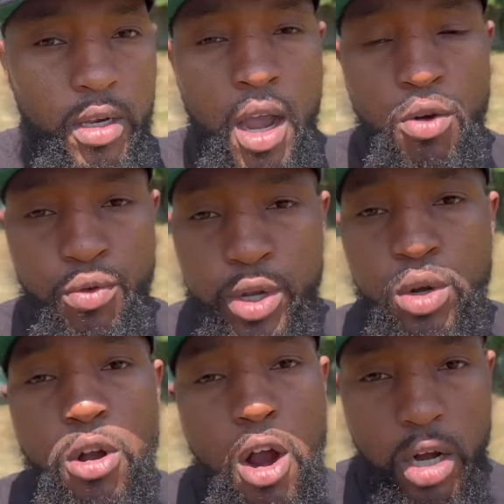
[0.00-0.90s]
A real
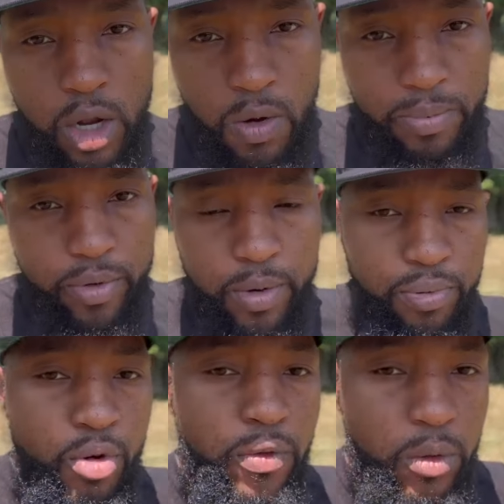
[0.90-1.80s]
car loan
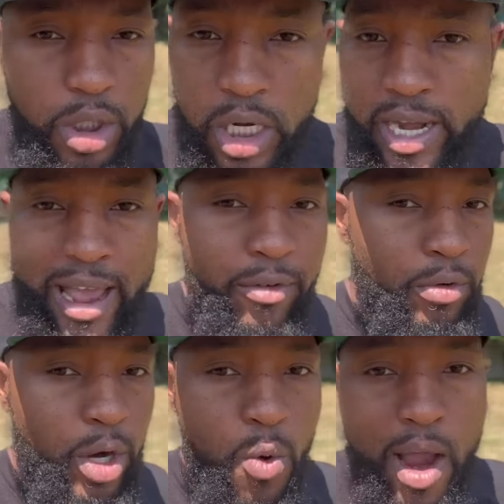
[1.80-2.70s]
pre-approval should never
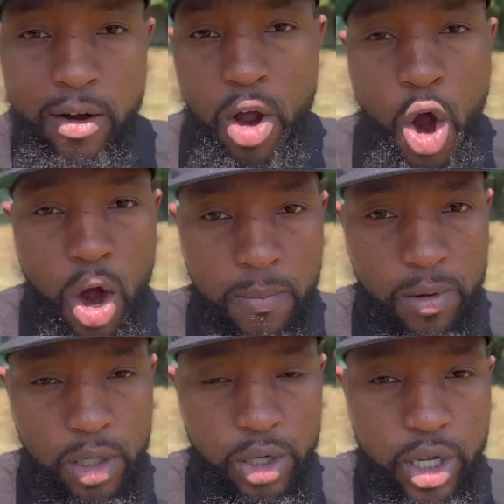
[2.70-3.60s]
require a hard
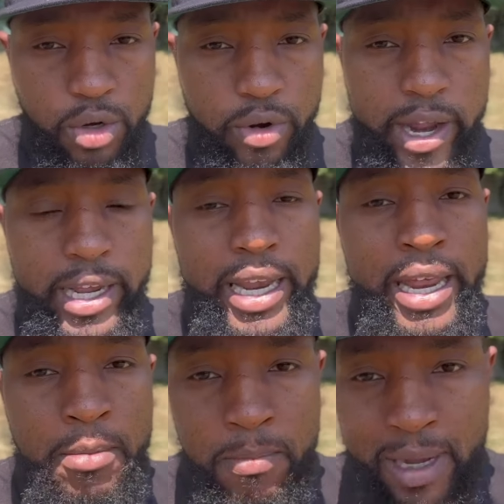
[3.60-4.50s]
pull on your credit, and
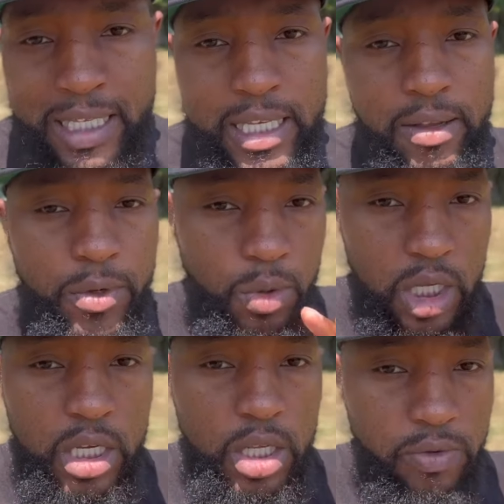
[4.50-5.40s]
it must give you
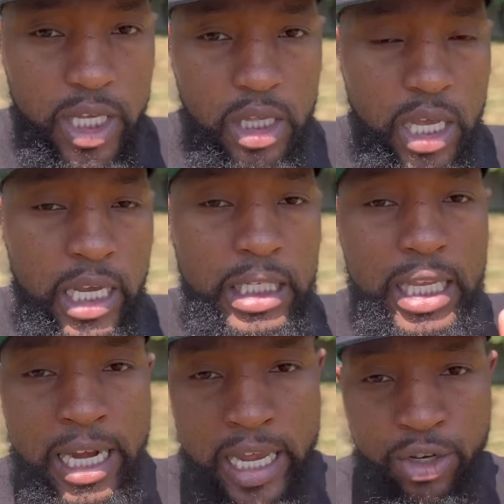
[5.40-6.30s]
these three things:
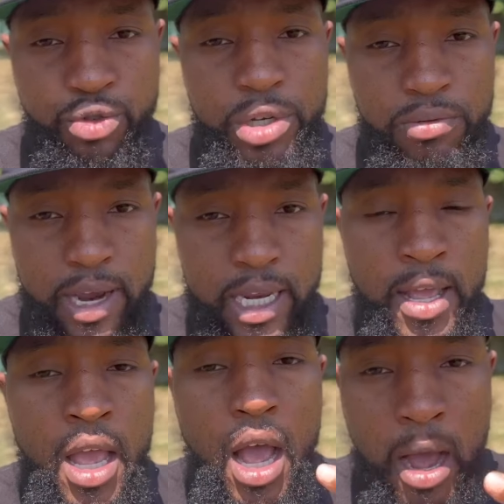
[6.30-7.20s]
an interest rate,
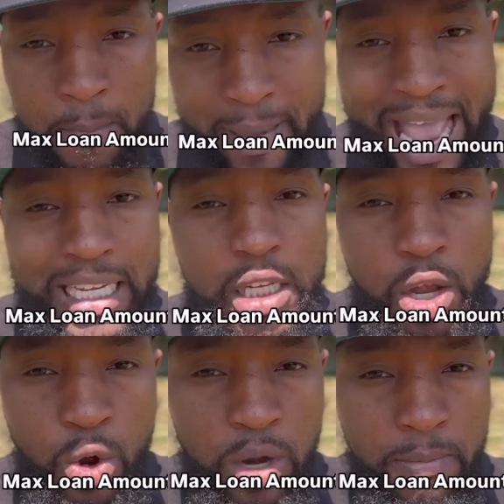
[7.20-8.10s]
a max
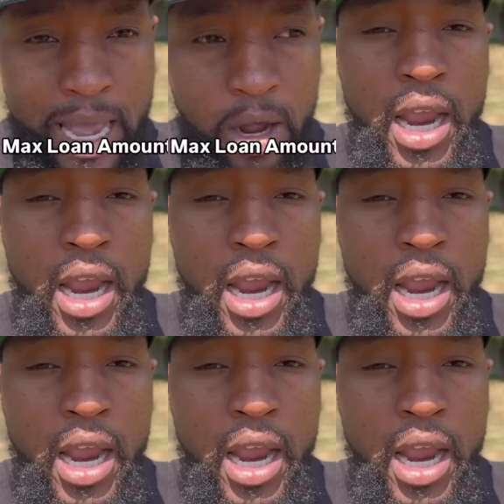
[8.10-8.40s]
loan amount,